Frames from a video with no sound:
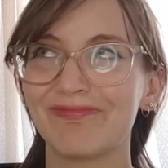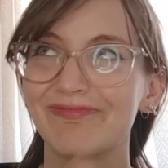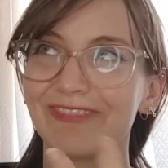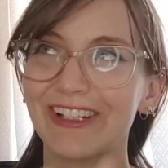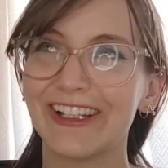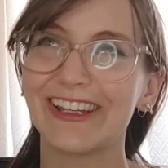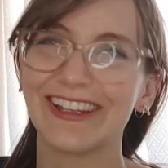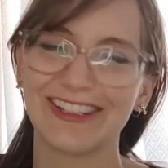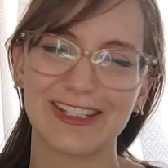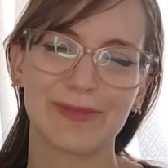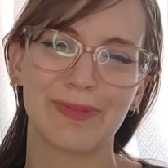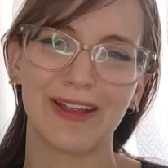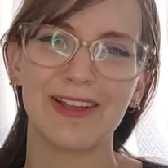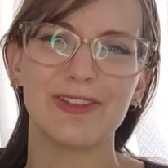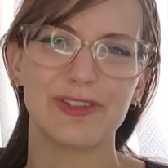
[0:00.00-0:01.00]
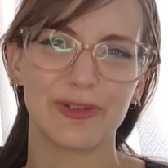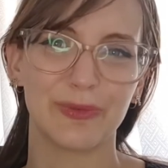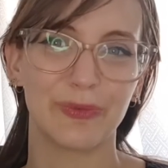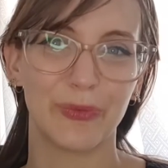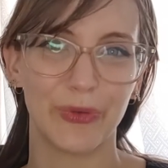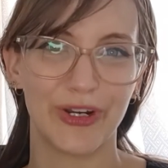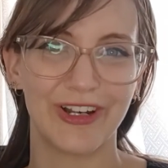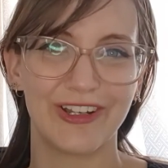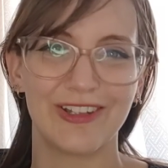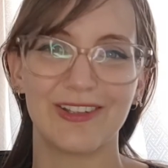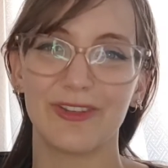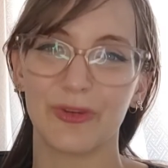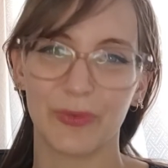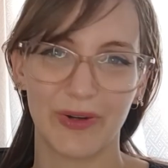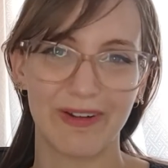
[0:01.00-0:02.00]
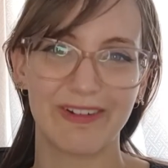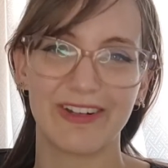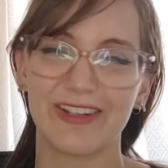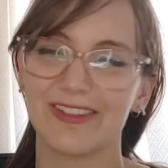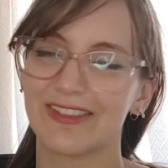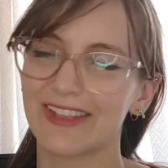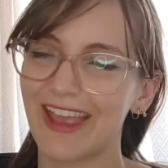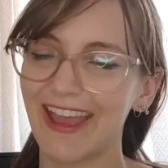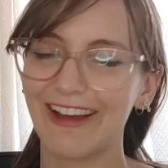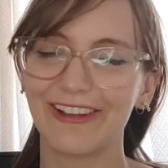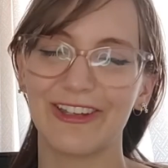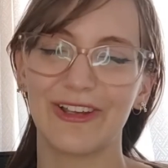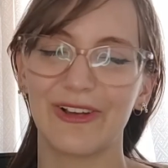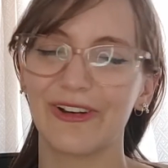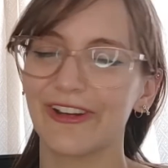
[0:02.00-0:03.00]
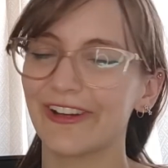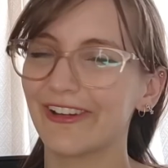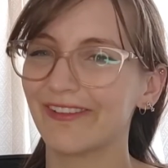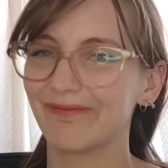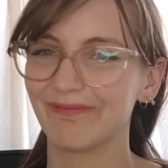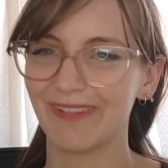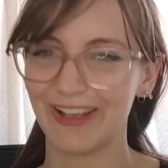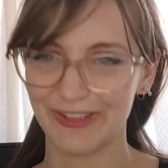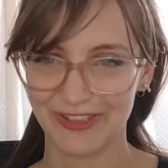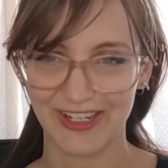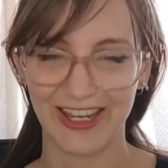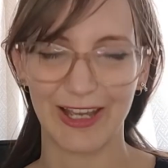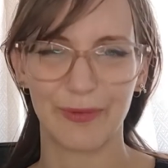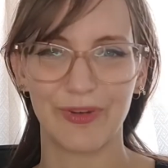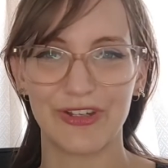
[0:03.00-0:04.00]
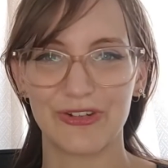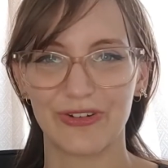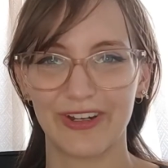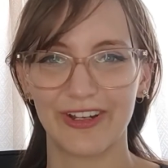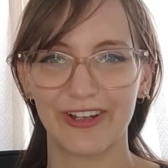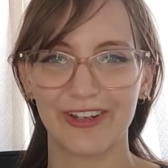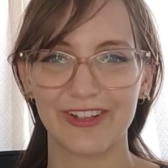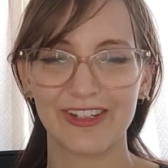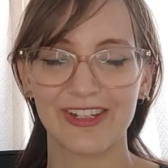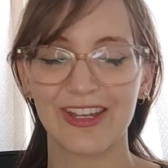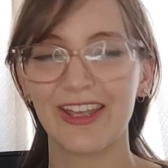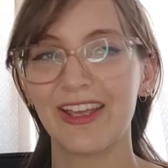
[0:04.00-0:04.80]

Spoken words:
Really, it depends on what it is, where it is, how you got it, as to how we treat it.